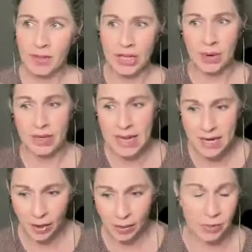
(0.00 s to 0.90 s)

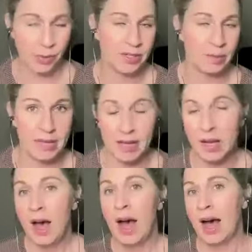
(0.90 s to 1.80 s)
Keto is going to be
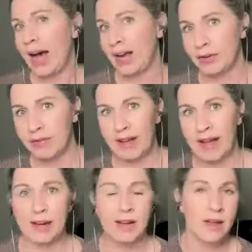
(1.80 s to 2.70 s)
a higher
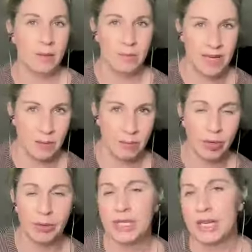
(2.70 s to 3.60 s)
fat, medium
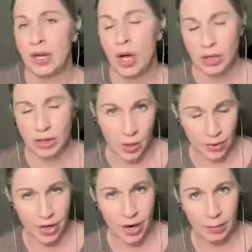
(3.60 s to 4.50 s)
protein,
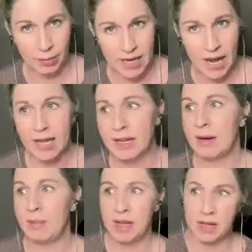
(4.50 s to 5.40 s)
lower carb diet.
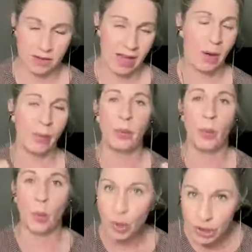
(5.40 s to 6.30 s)
And because of how it
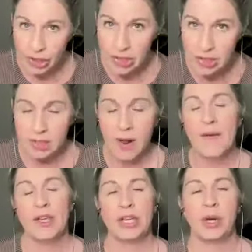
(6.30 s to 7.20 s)
works,
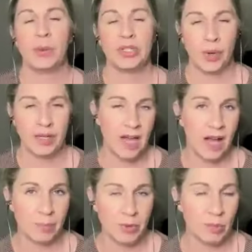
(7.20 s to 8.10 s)
it's going to
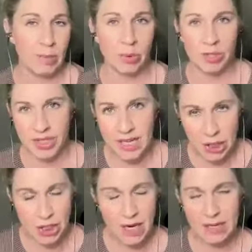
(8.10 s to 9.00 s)
help you be more
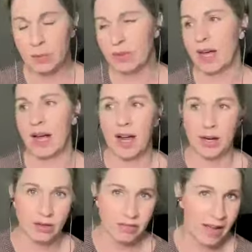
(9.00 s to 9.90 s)
satiated with that
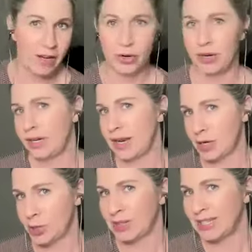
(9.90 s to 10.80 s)
higher fat. You're going to
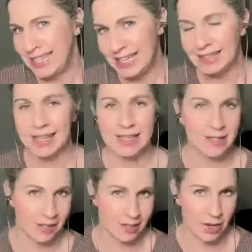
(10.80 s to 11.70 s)
naturally eat
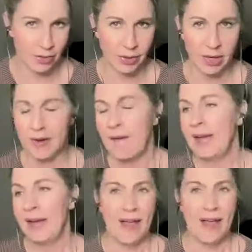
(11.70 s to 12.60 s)
less, etc.
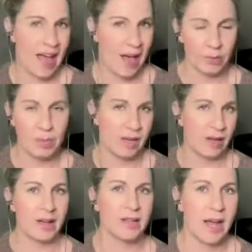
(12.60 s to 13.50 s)
And that would be
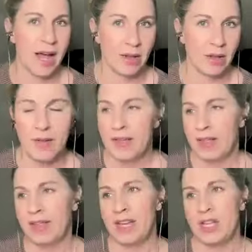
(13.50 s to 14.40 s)
a style.
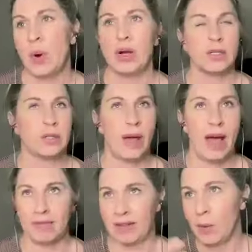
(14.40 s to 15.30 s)
Then you also
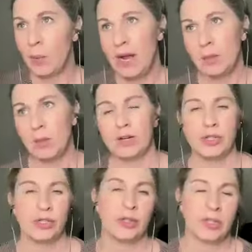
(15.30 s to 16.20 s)
have like Weight
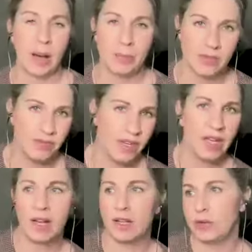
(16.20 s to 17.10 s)
Watchers,
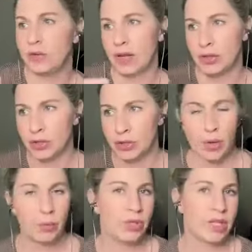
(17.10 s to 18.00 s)
Optavia, you've got the
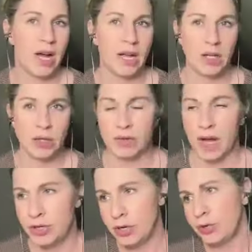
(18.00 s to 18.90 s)
Zone diet, you've
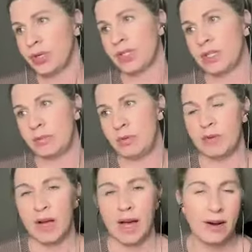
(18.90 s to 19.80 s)
got Nutrisystem, you've
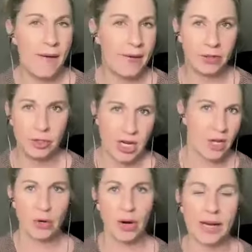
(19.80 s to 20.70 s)
got
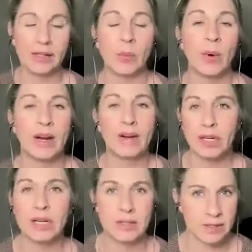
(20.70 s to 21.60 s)
Jenny Craig, like
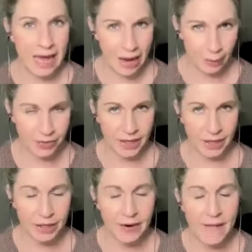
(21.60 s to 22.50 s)
whatever else is out
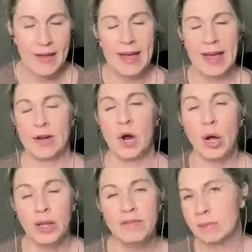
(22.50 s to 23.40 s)
there. And
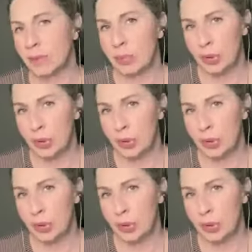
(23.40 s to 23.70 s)
all of them are